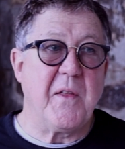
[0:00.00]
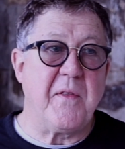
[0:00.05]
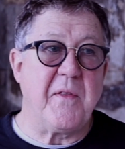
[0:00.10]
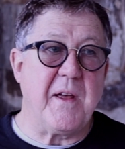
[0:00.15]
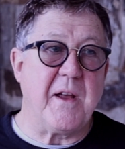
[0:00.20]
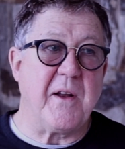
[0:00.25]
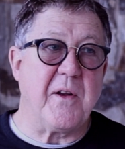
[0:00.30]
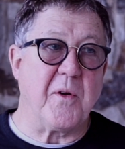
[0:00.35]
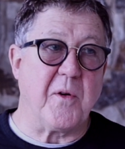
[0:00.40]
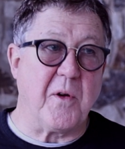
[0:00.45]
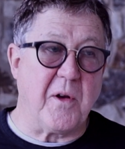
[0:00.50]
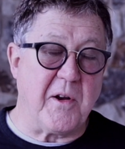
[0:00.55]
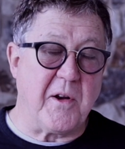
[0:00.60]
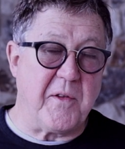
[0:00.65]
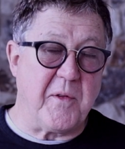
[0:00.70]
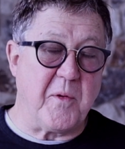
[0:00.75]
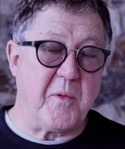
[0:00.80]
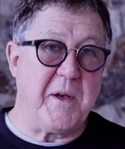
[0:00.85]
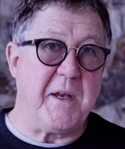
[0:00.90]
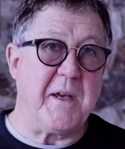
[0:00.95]
that earlier
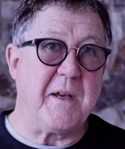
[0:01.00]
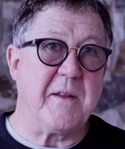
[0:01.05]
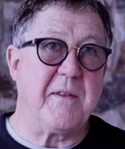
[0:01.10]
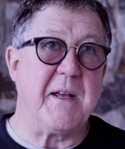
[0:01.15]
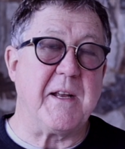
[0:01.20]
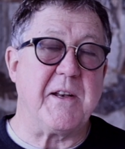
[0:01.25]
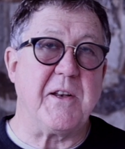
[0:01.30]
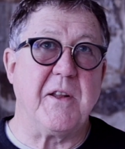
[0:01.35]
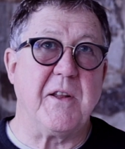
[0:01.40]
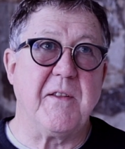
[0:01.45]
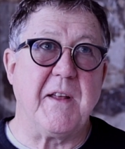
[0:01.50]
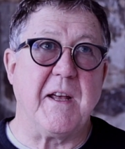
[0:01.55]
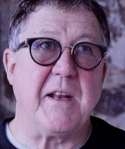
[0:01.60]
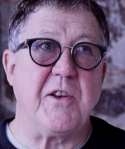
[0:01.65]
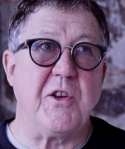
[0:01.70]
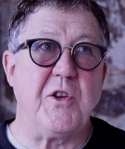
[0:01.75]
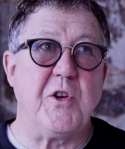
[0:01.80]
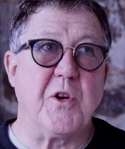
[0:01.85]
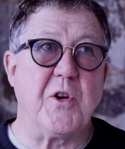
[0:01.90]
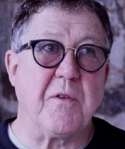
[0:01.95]
in the week, that, that
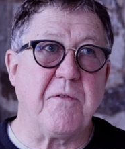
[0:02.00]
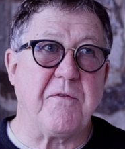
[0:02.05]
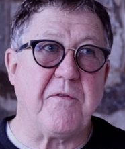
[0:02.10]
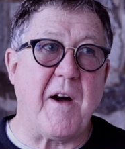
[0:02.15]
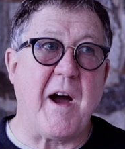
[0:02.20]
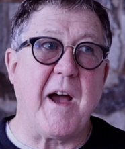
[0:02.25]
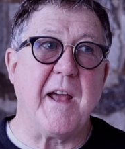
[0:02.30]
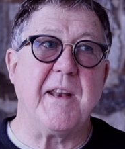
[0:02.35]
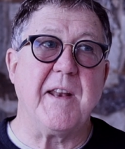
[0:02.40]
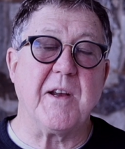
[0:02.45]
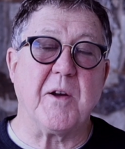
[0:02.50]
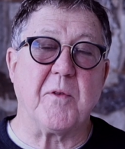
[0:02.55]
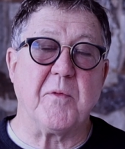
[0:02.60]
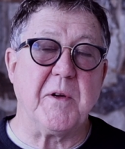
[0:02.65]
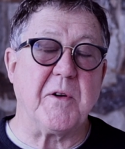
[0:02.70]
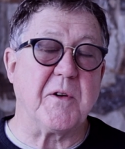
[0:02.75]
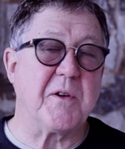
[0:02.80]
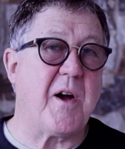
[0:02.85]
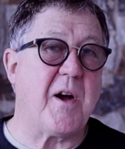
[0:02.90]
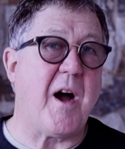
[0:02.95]
you're finding a
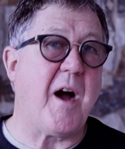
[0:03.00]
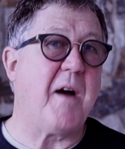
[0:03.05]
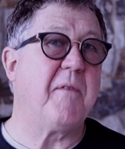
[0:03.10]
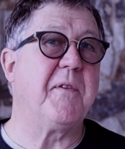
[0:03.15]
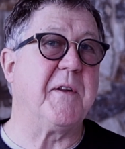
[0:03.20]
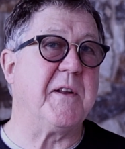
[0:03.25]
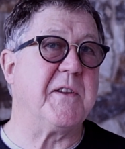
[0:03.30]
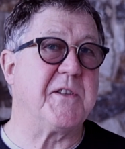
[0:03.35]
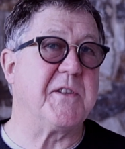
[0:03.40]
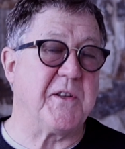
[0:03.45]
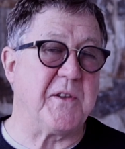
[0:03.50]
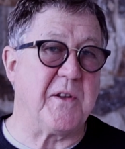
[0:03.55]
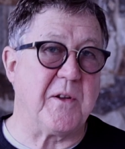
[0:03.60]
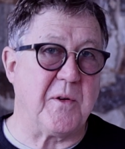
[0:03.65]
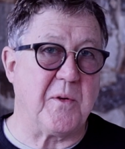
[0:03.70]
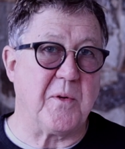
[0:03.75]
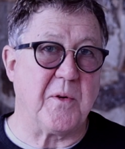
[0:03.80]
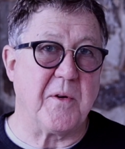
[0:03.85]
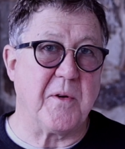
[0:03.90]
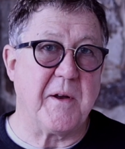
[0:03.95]
real confidence in the
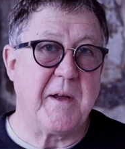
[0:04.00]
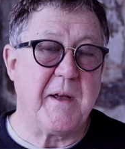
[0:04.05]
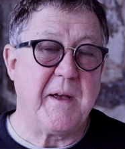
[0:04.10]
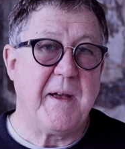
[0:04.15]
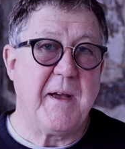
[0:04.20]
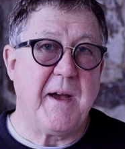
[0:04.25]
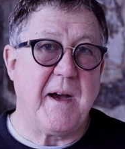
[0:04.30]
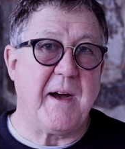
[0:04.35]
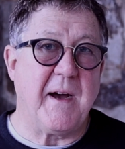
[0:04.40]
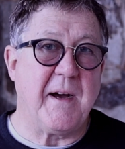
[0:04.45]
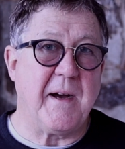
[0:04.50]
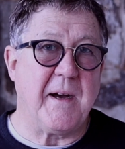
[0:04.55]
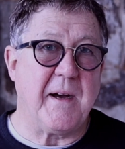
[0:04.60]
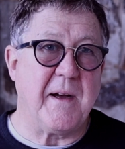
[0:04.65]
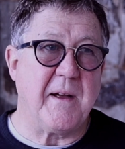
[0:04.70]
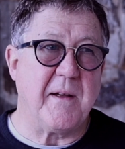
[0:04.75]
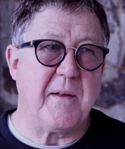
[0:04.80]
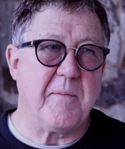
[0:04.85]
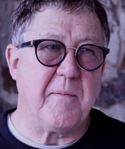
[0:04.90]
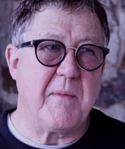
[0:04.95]
Lord
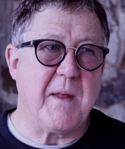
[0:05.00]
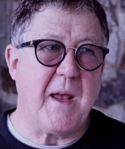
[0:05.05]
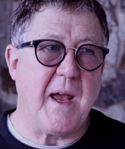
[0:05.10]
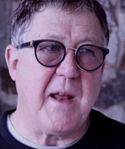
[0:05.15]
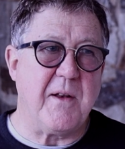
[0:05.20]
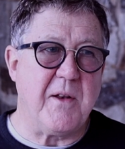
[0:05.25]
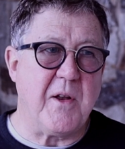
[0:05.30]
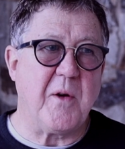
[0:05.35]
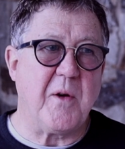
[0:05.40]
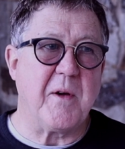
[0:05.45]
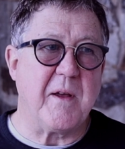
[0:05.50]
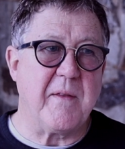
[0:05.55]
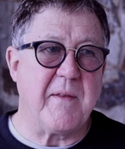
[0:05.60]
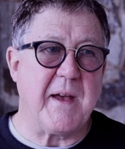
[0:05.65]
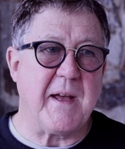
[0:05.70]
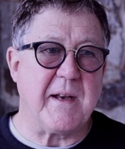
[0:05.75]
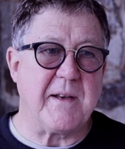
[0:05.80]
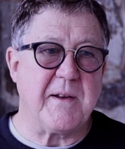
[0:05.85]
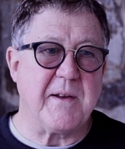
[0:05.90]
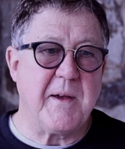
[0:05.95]
uh, and knowing
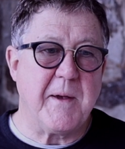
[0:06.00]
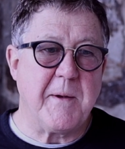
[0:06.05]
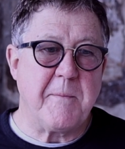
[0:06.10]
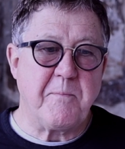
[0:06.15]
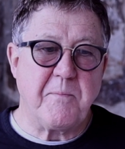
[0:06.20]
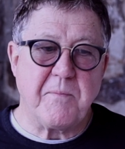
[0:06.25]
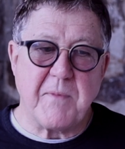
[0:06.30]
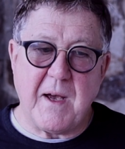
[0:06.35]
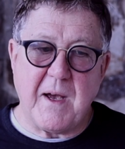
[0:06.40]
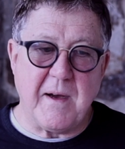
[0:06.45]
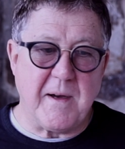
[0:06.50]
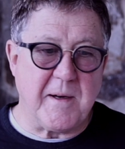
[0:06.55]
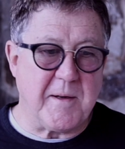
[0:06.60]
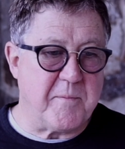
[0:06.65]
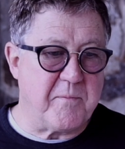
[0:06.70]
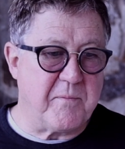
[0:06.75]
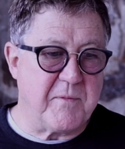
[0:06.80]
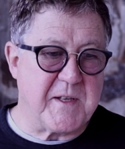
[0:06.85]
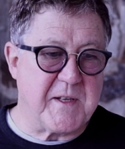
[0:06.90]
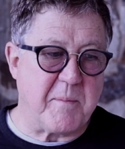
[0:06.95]
that
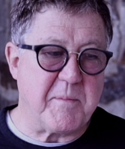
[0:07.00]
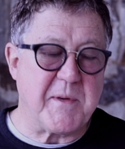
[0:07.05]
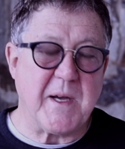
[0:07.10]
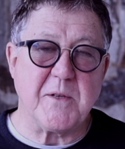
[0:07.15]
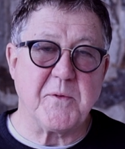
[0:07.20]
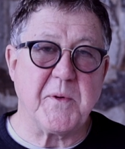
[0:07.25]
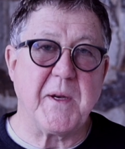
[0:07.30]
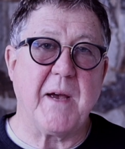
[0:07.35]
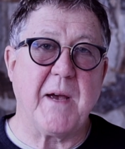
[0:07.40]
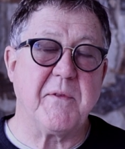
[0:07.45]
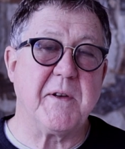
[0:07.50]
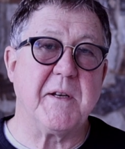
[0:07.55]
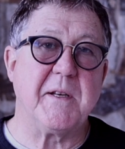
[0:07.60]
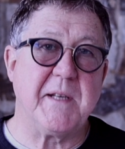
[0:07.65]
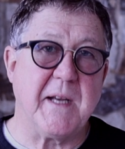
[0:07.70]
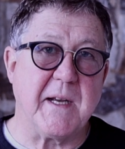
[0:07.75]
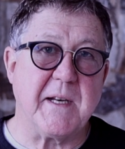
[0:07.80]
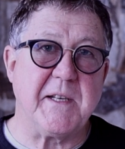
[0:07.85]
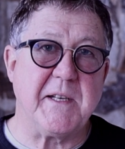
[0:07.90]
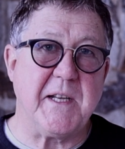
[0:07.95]
um, sometimes we have to
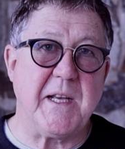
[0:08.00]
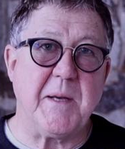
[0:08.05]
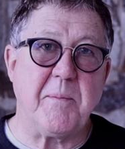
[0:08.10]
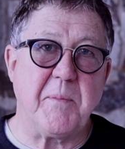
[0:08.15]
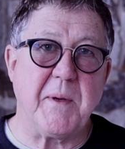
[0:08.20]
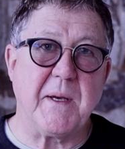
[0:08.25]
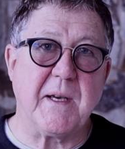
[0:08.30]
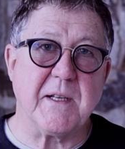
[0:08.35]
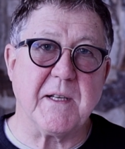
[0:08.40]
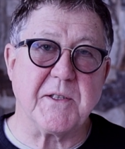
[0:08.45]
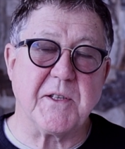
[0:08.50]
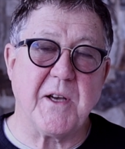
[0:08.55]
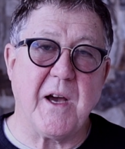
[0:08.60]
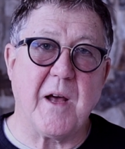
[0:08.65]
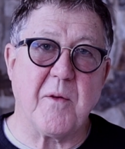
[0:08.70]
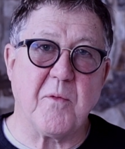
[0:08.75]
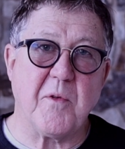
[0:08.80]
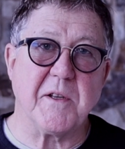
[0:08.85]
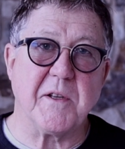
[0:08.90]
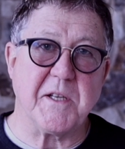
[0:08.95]
dig deep because
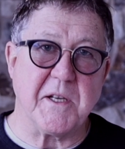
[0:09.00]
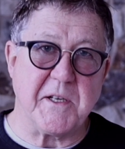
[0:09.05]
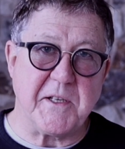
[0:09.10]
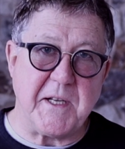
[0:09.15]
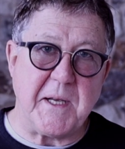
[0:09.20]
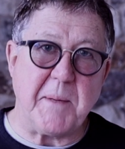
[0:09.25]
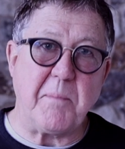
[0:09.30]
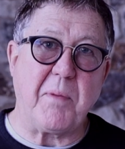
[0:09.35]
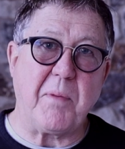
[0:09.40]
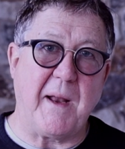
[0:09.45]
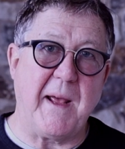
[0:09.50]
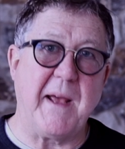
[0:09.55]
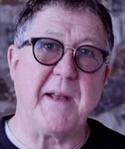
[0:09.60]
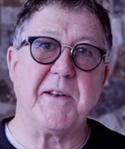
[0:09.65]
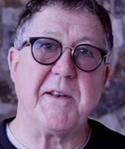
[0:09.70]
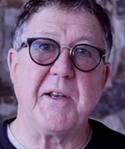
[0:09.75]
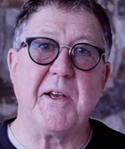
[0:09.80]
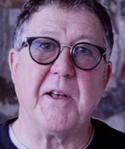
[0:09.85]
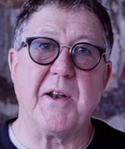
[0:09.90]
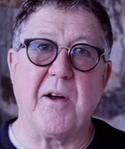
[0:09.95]
God wants a deep
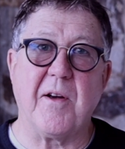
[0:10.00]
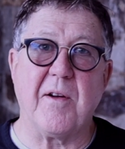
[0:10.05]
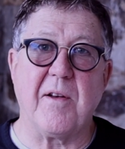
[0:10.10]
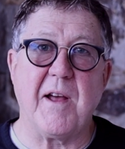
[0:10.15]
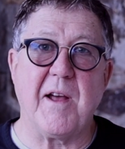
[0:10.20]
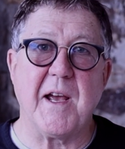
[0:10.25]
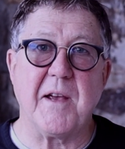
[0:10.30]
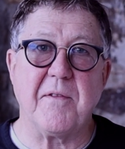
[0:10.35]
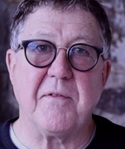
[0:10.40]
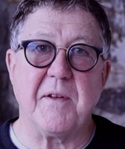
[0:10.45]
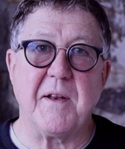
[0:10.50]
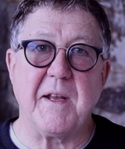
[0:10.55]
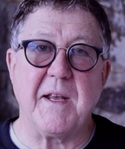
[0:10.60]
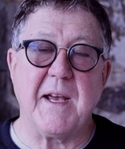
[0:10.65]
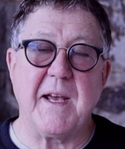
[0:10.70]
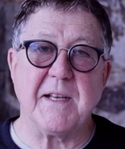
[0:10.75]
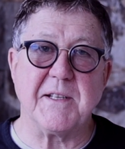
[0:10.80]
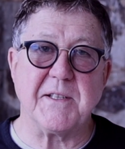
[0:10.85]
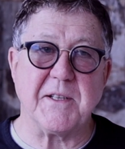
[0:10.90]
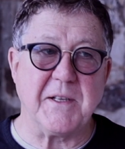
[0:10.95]
planting in our life, and He
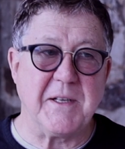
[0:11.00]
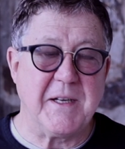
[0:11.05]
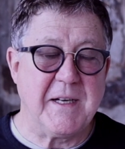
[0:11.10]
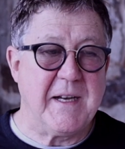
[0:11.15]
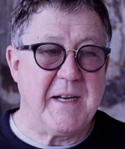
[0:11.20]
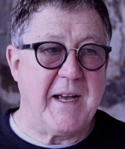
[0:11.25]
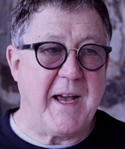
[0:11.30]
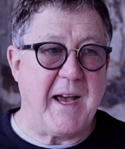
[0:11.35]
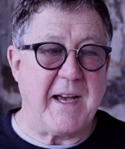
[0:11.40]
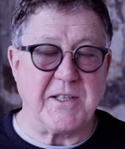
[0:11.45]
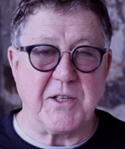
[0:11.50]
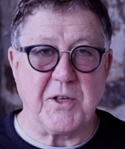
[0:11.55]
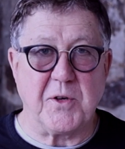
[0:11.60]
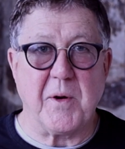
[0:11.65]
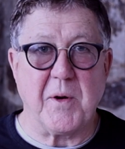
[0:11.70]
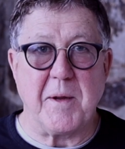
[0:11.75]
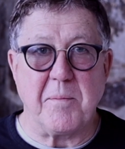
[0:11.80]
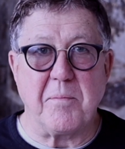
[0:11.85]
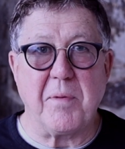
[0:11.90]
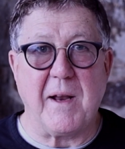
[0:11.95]
has a has a
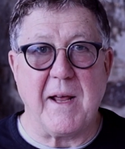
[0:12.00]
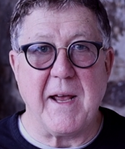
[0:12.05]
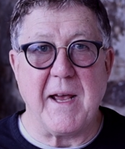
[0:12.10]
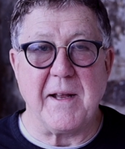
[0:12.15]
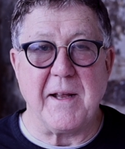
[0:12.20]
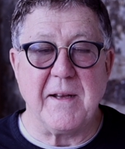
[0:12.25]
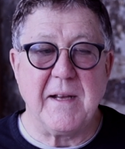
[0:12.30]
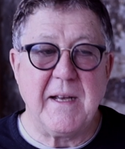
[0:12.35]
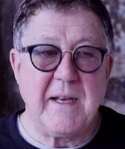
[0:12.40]
great plan.